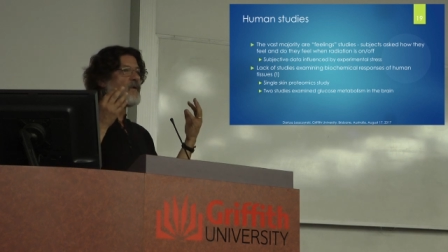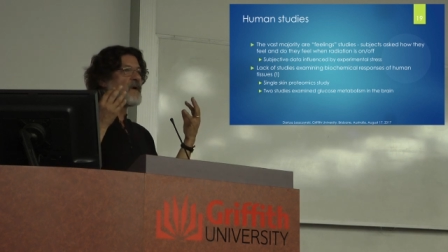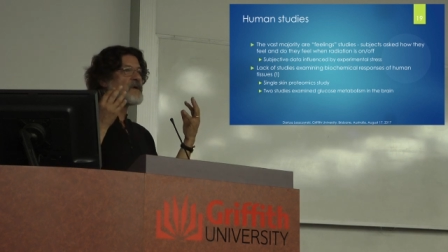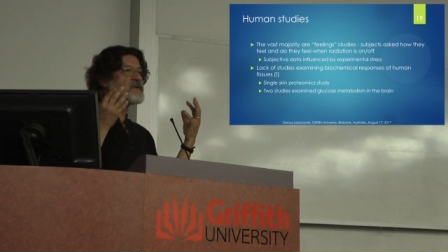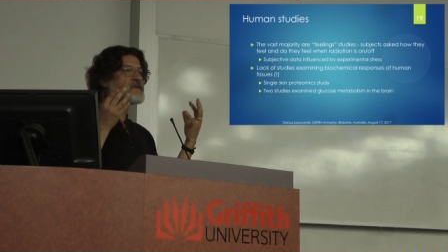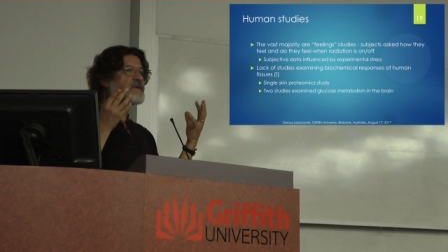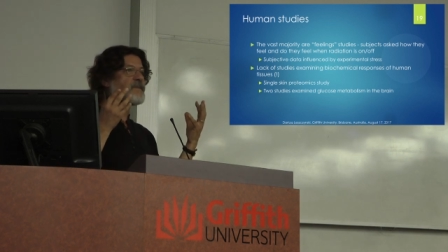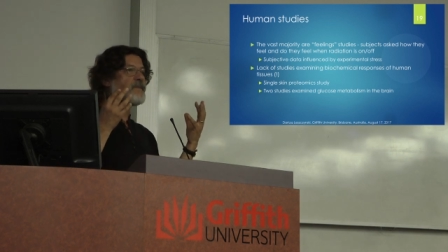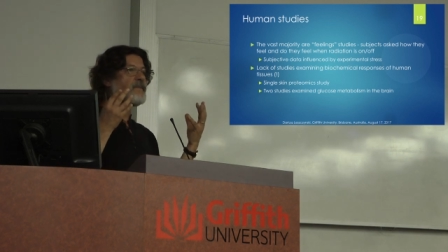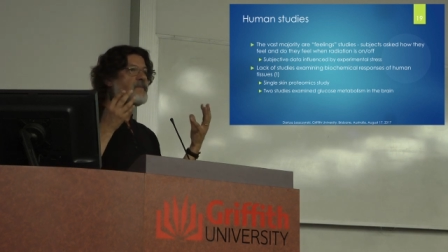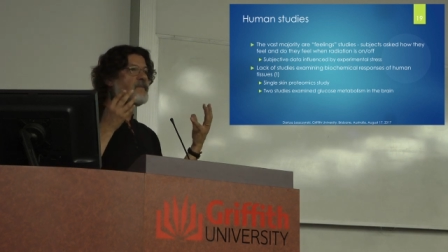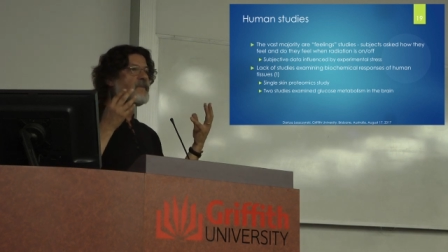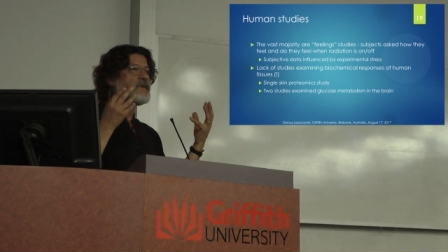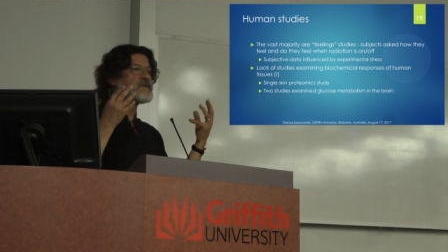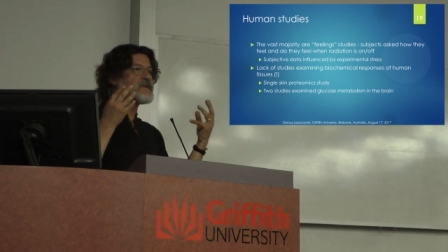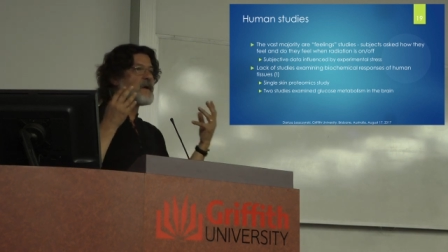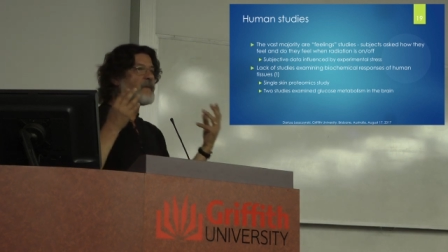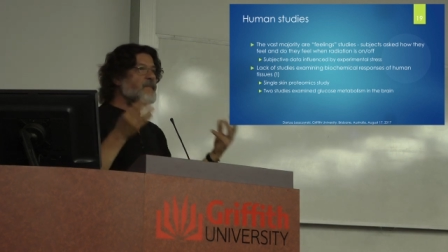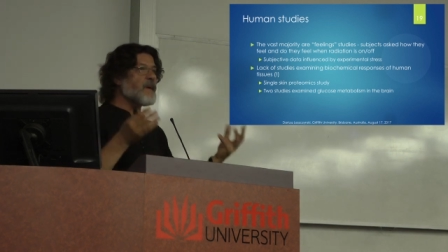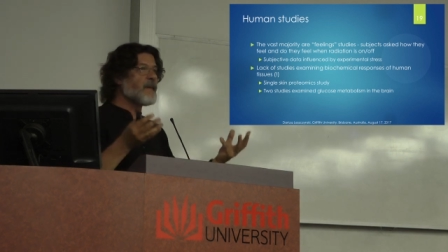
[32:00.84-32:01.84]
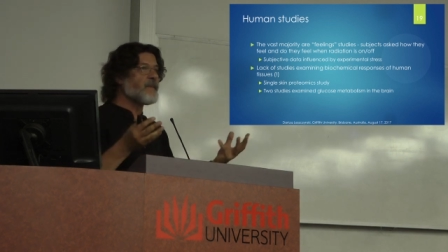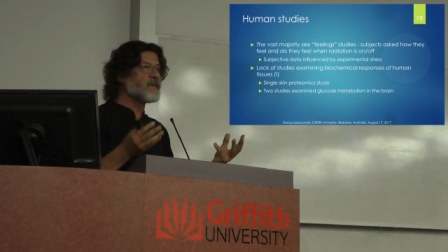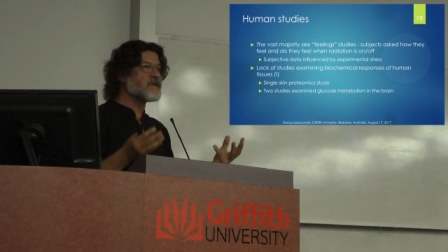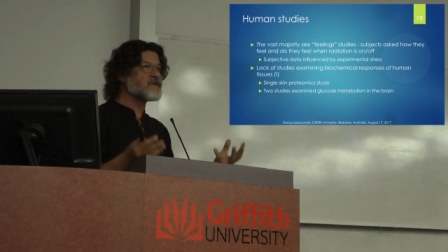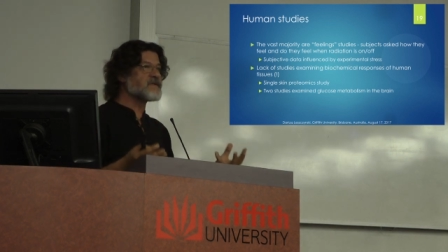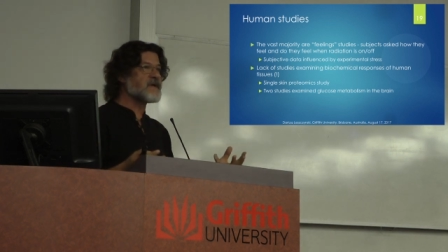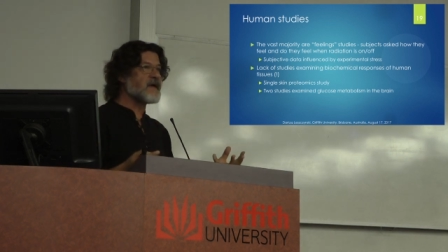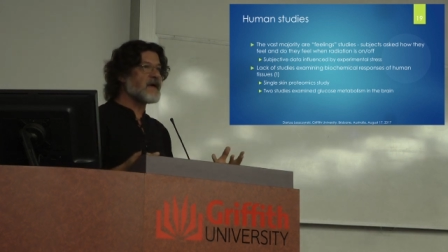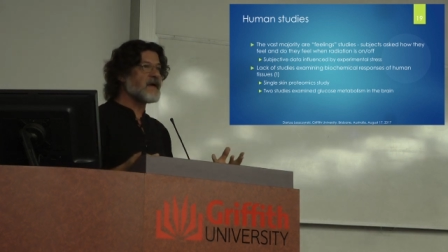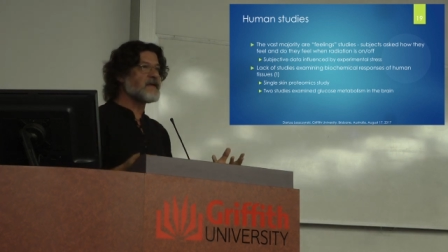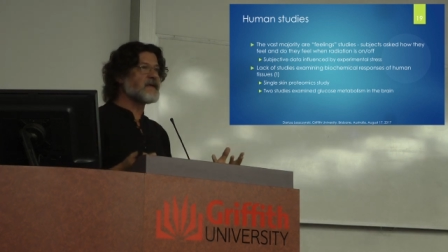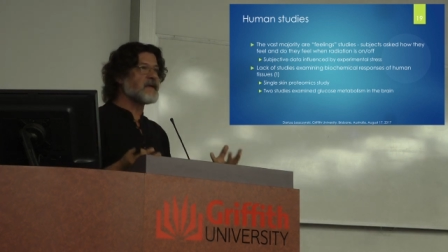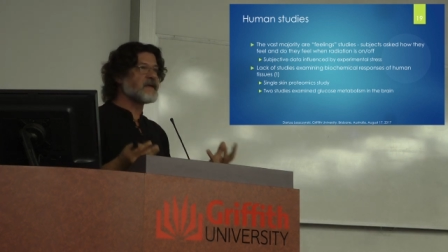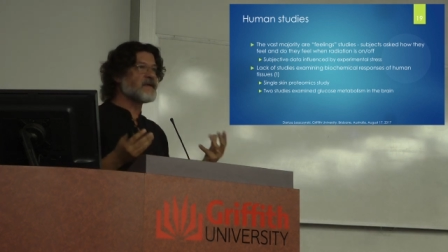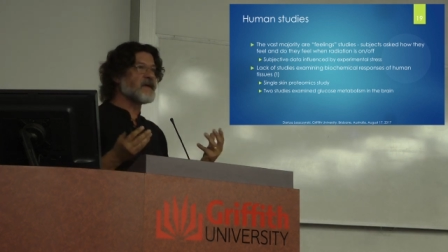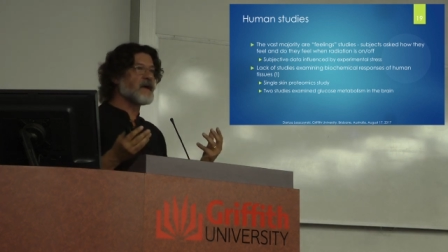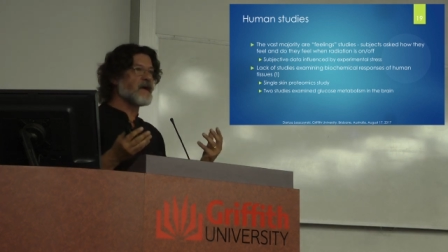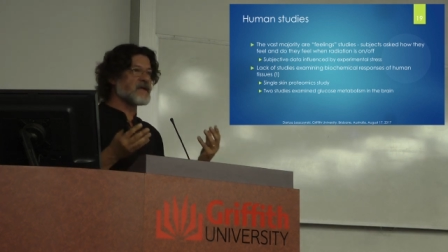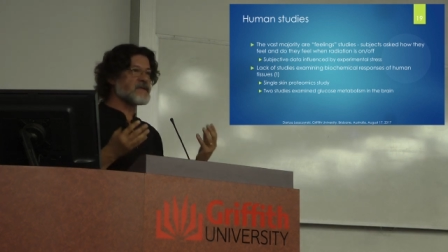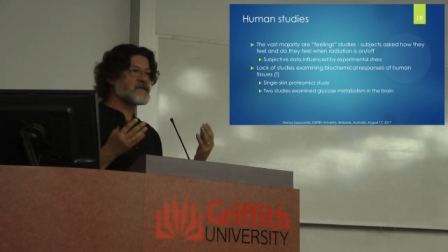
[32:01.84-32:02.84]
You ask, some people say
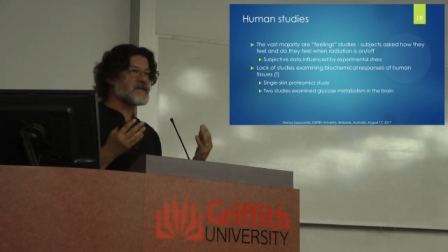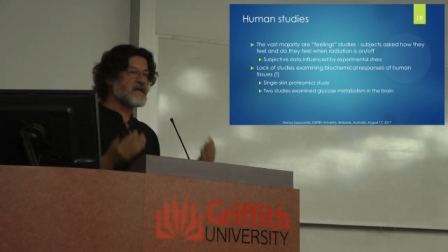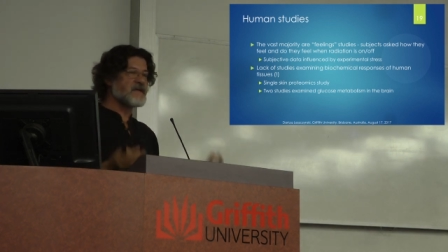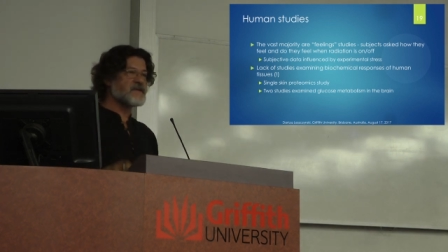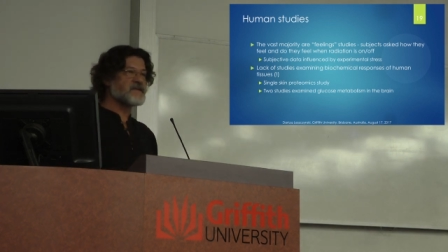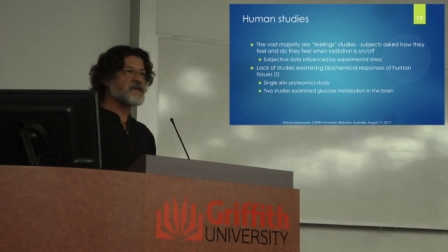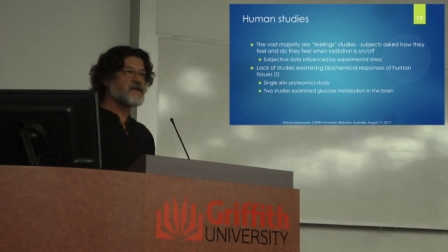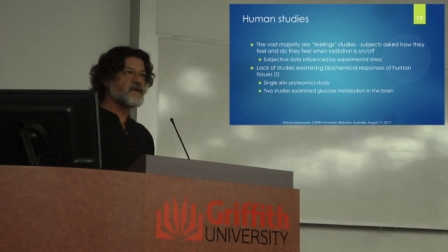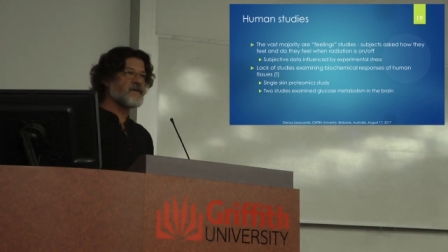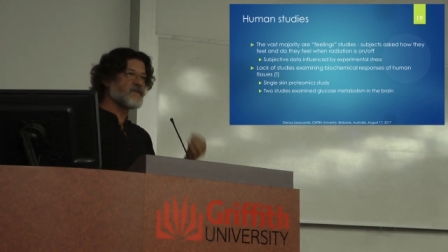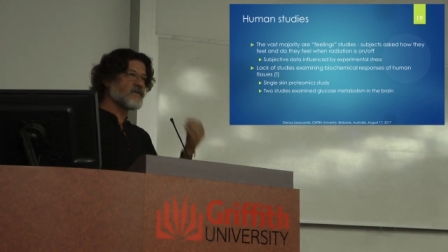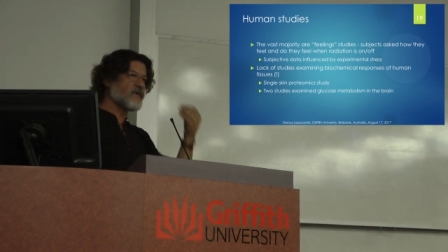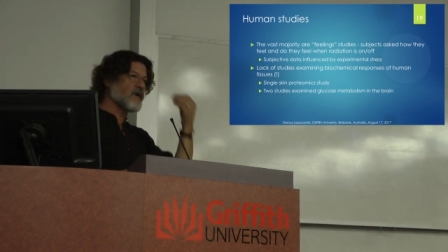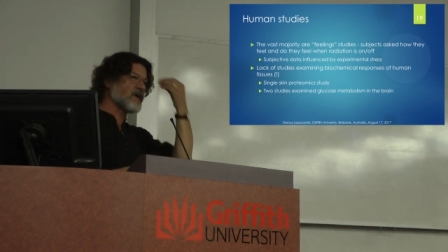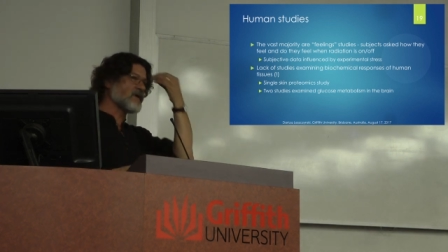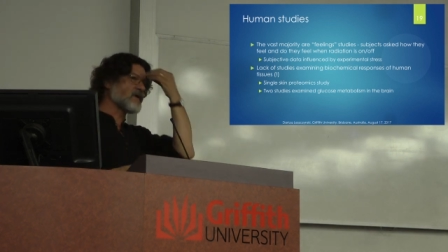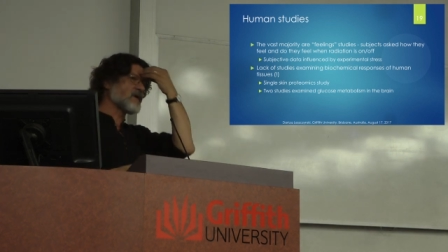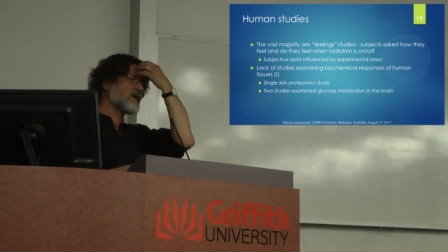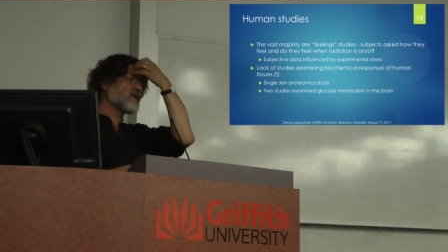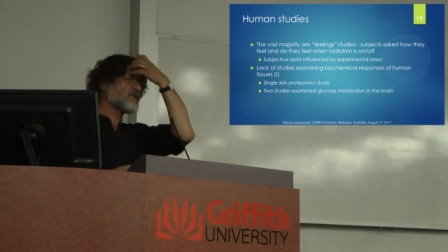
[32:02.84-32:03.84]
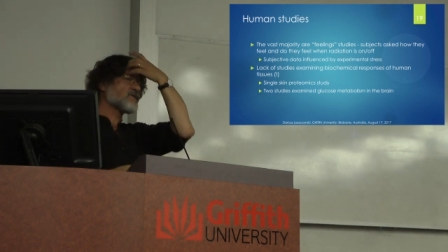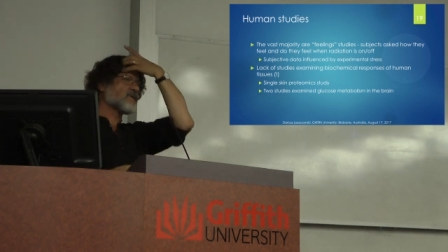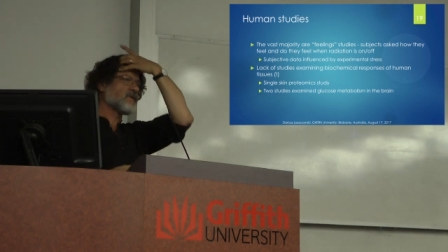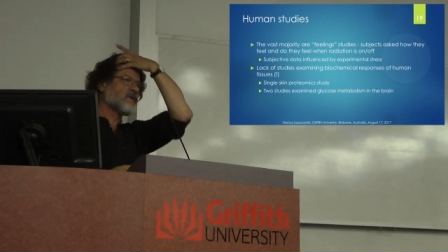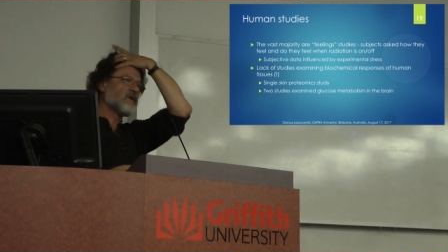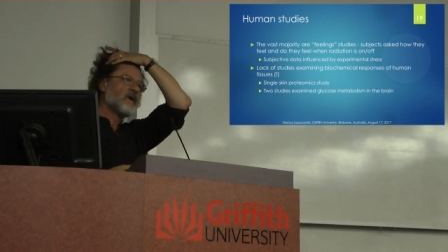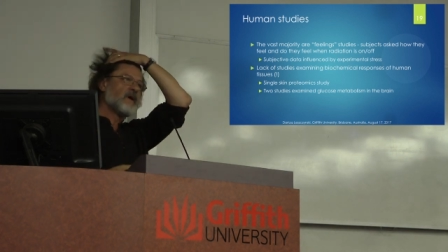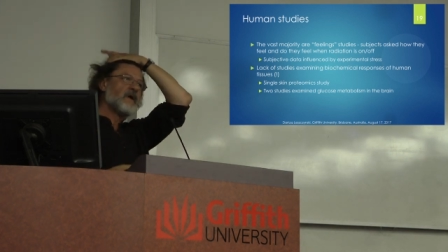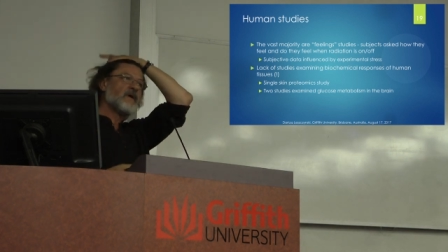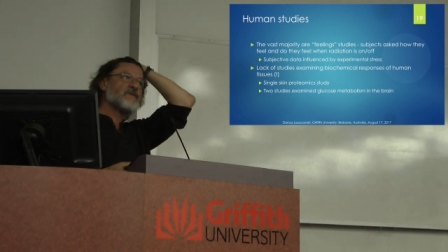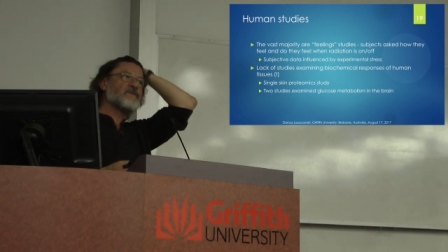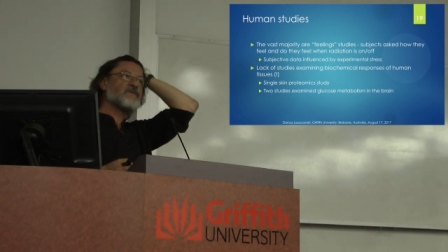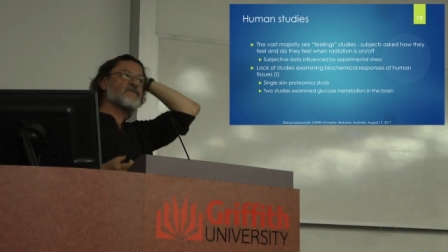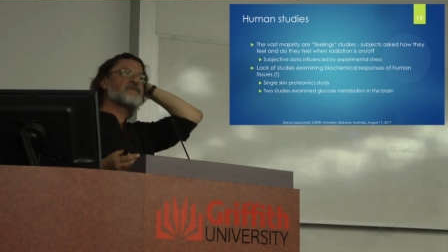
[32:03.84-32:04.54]
that they are sensitive to radiation,